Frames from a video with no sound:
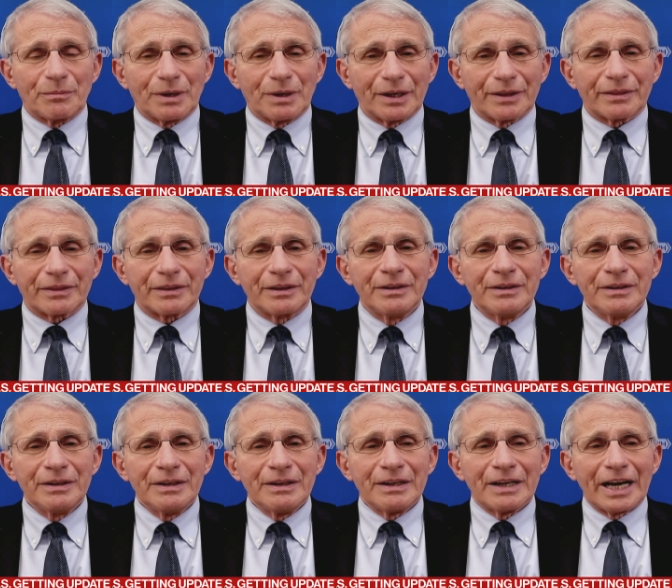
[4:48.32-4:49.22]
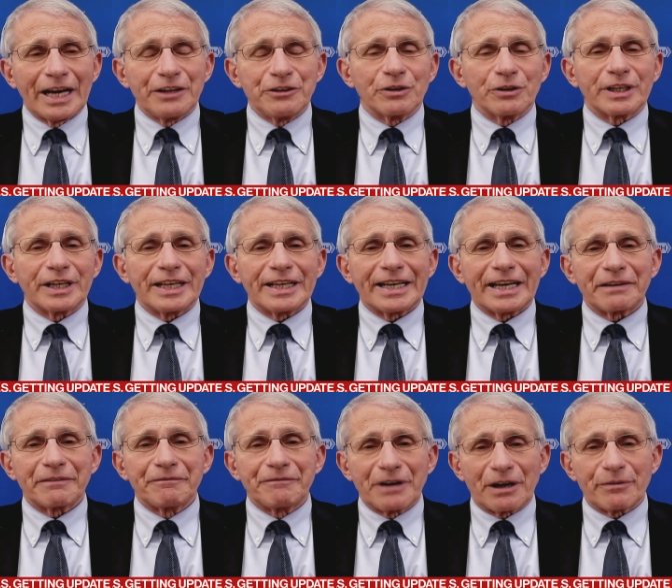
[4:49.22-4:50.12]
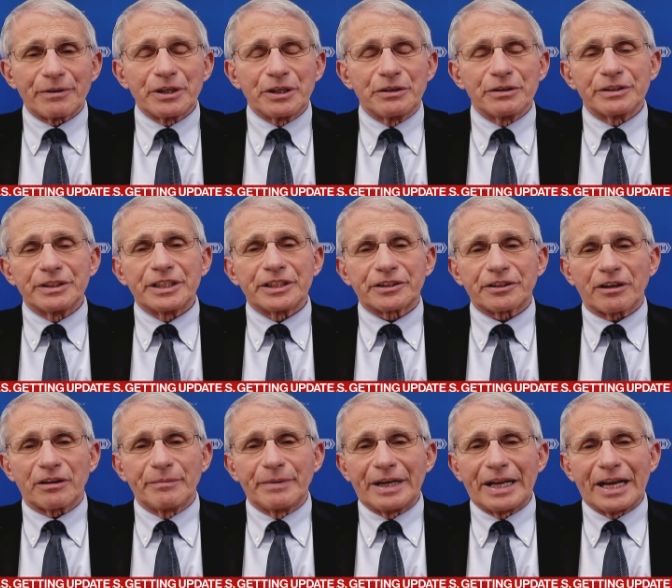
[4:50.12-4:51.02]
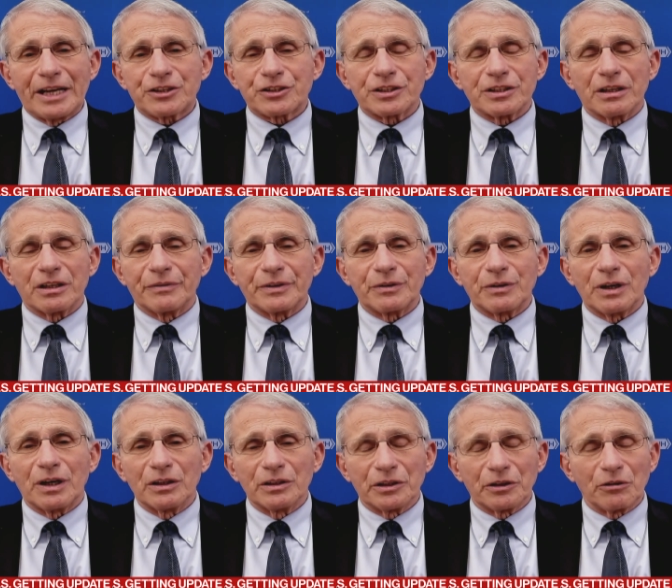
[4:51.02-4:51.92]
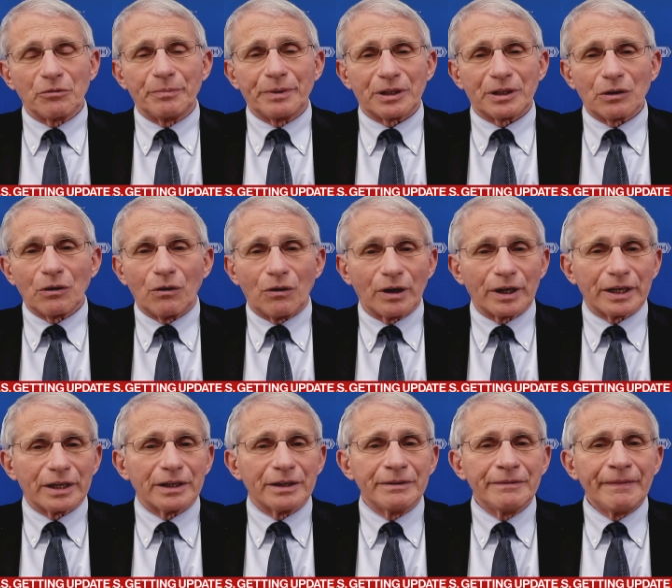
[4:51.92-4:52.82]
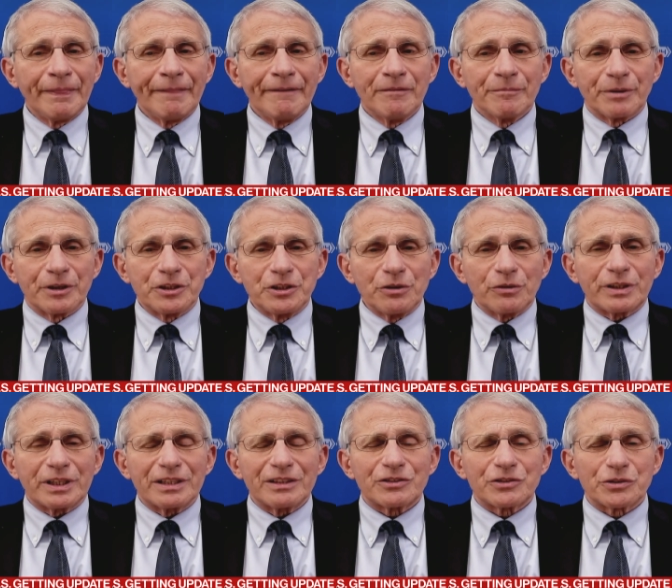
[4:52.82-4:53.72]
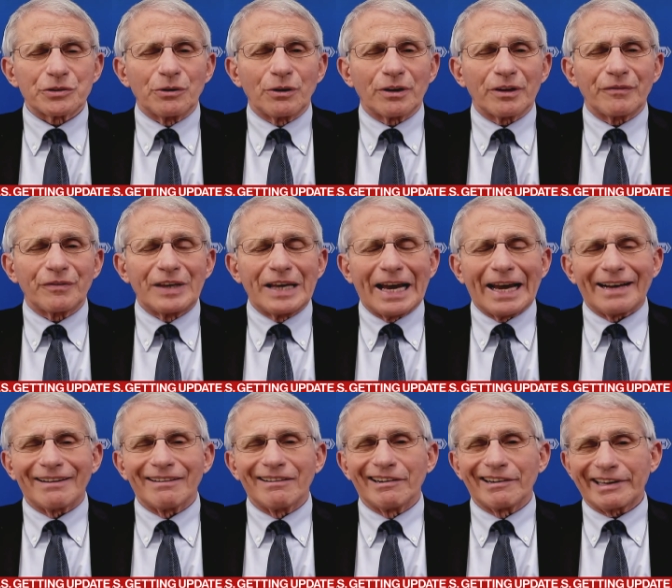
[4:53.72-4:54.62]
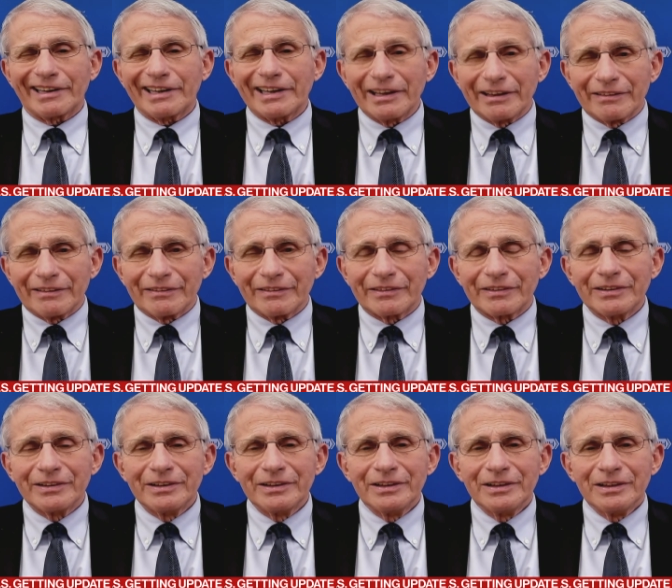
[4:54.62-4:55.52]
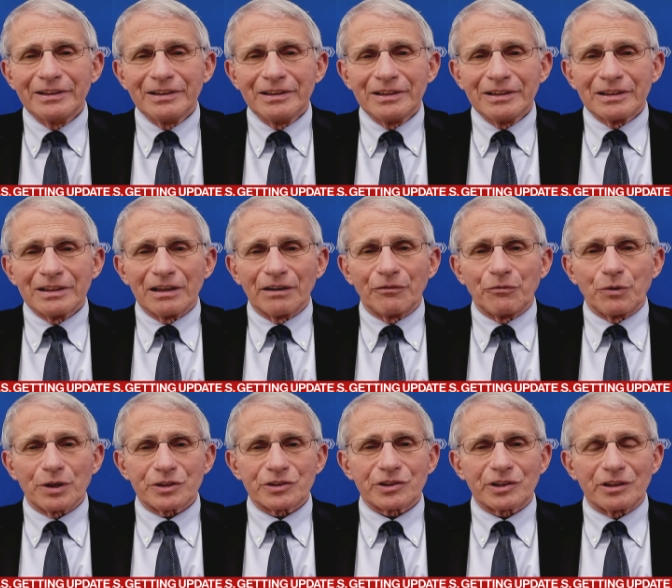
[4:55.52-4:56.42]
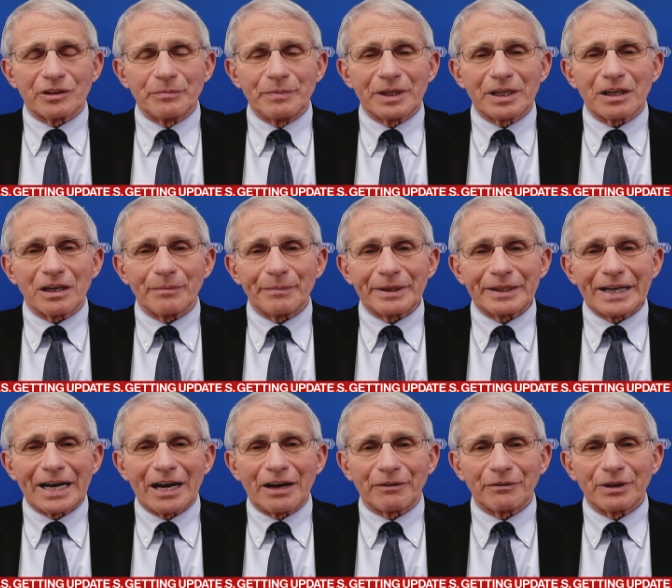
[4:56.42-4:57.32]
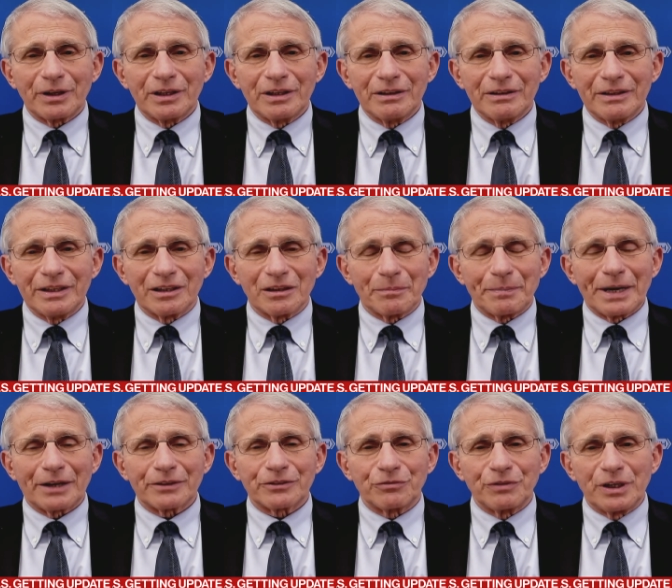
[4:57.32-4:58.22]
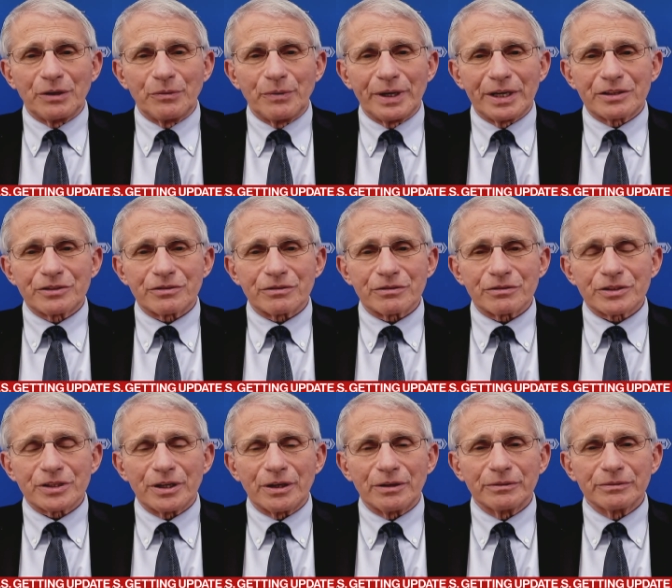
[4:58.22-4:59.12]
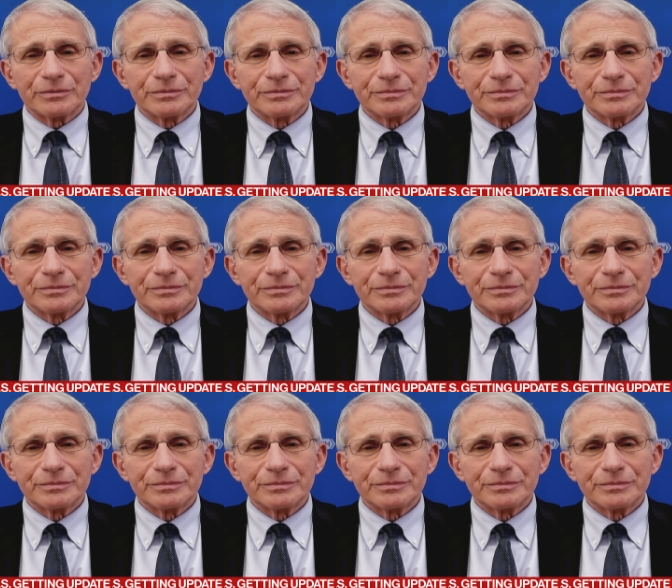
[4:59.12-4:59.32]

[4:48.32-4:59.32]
a month and you're going to get a very good determination of it a little bit longer. But you can sort of get a hint of what's going to be coming out in about three weeks or so.